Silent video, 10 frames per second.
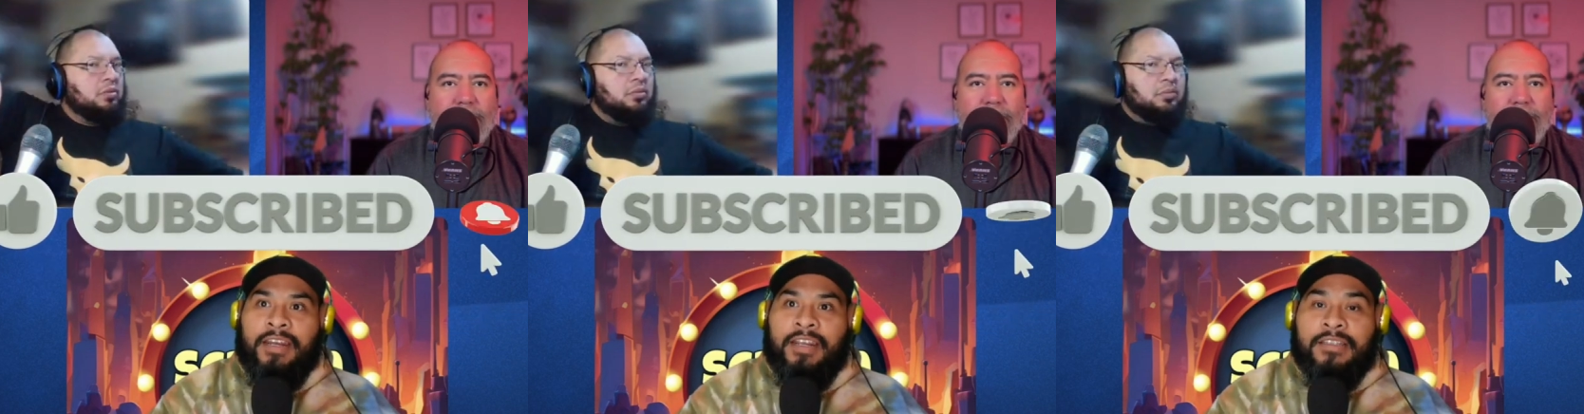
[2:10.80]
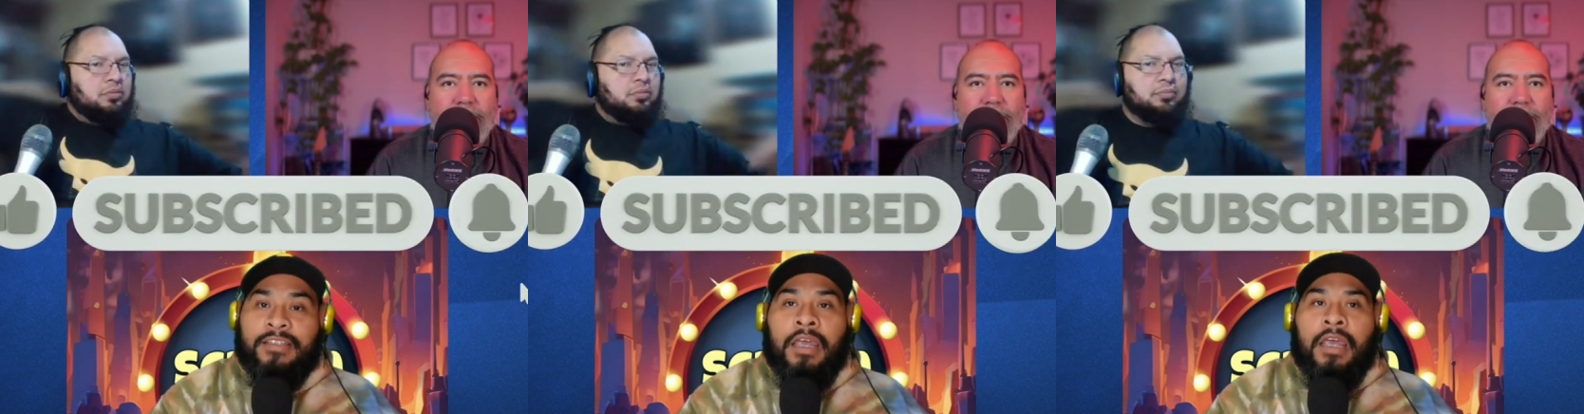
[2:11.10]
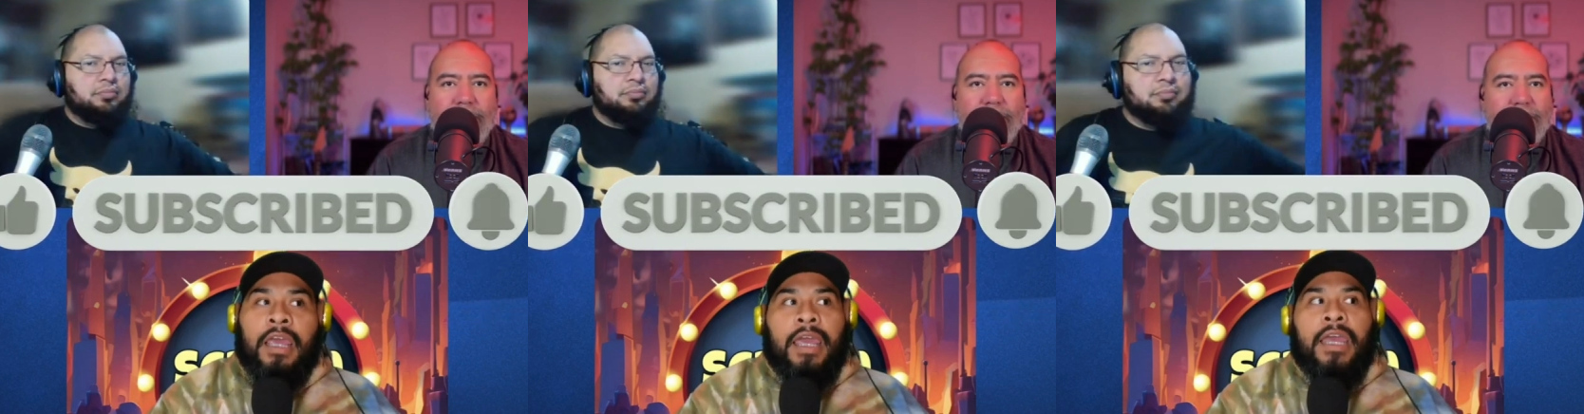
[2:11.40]
Speaker 1: and it's a
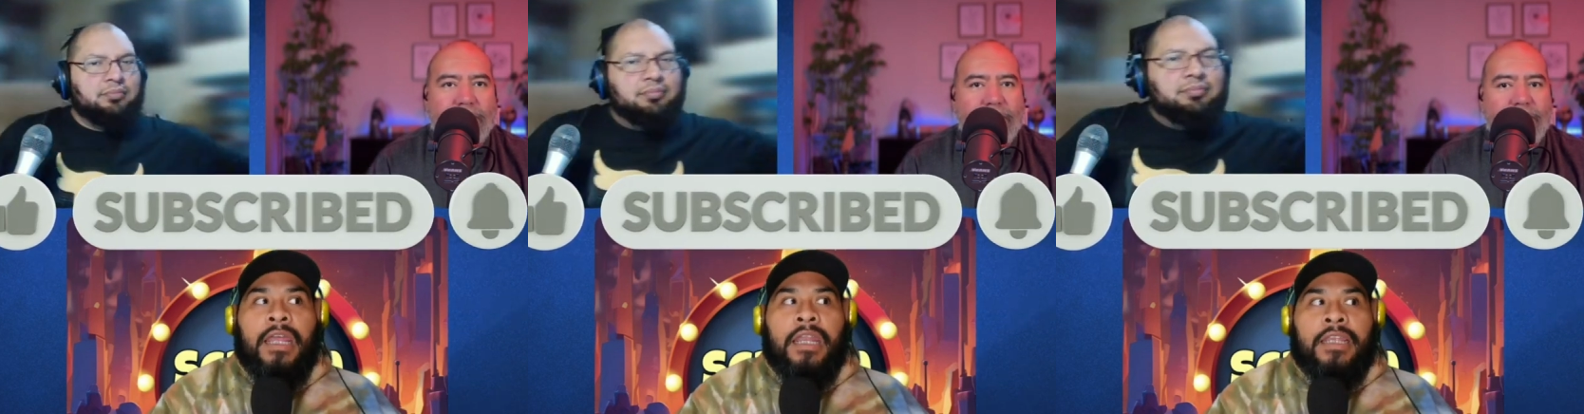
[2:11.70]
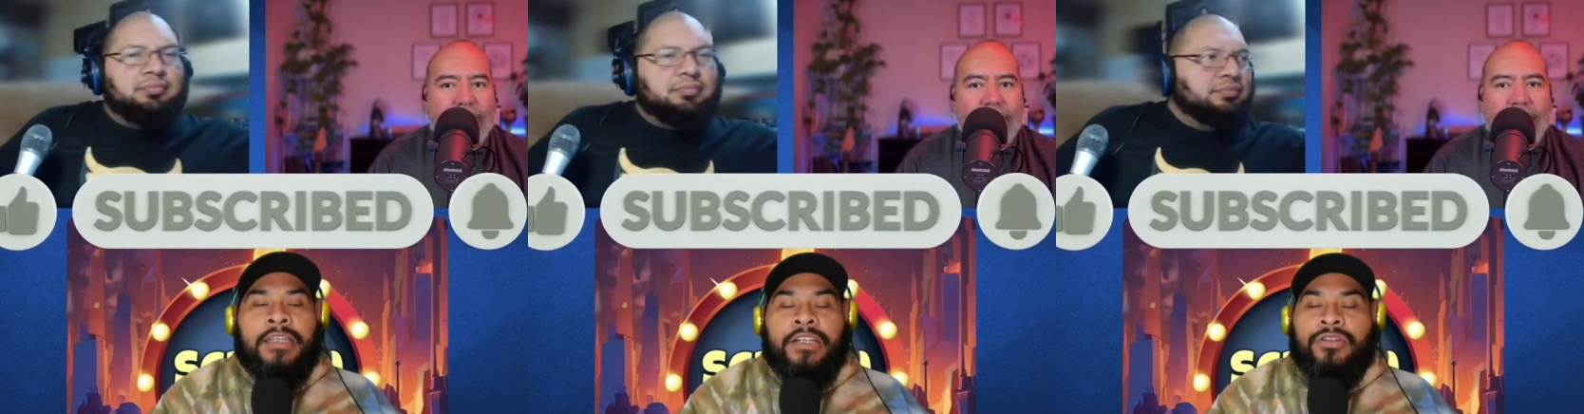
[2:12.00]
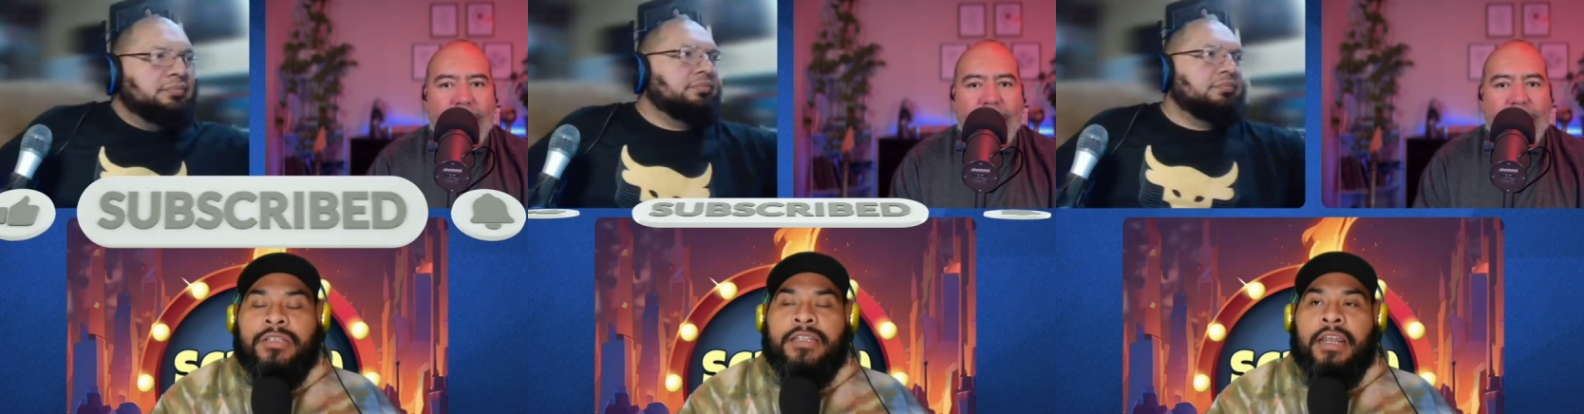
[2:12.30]
and it's
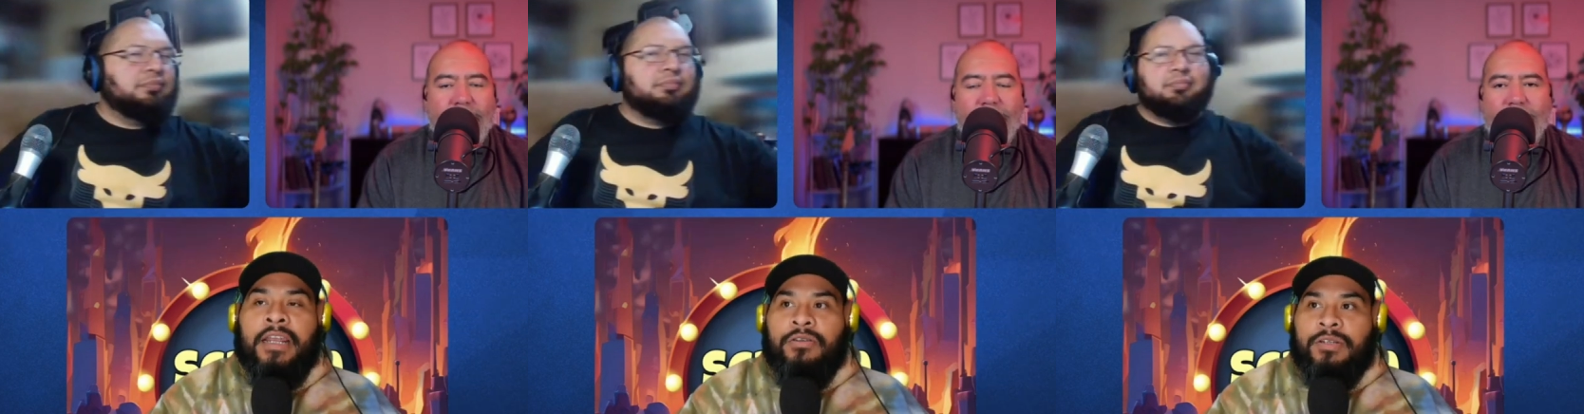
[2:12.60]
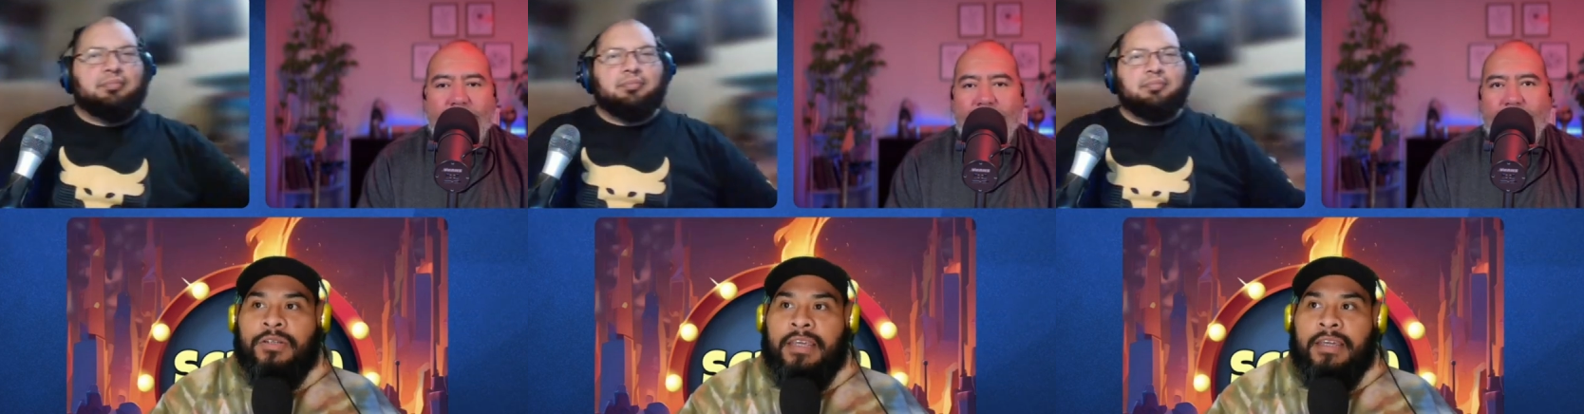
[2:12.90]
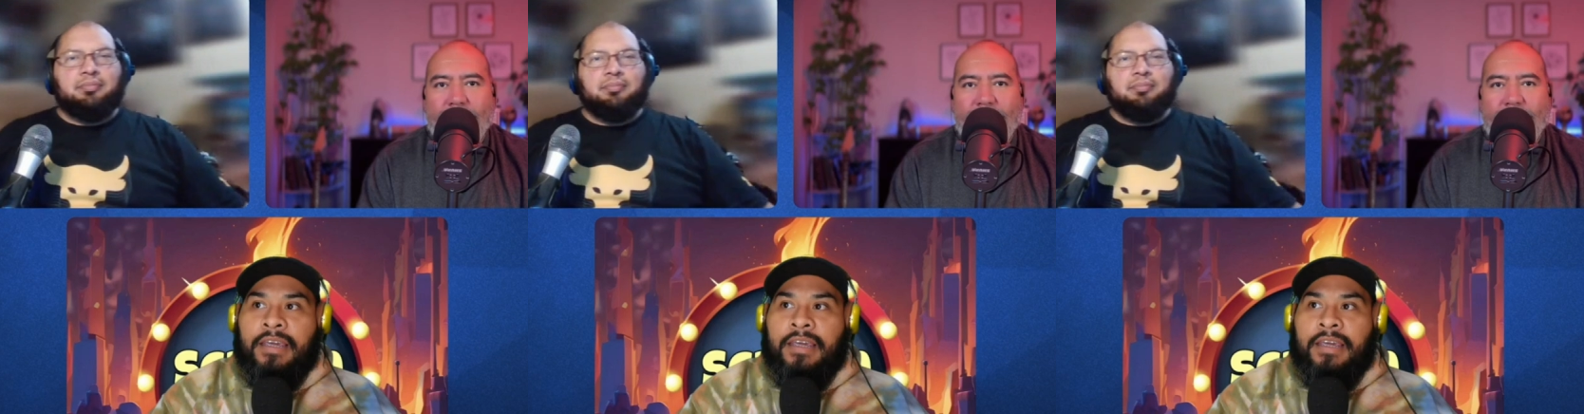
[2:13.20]
interesting how you take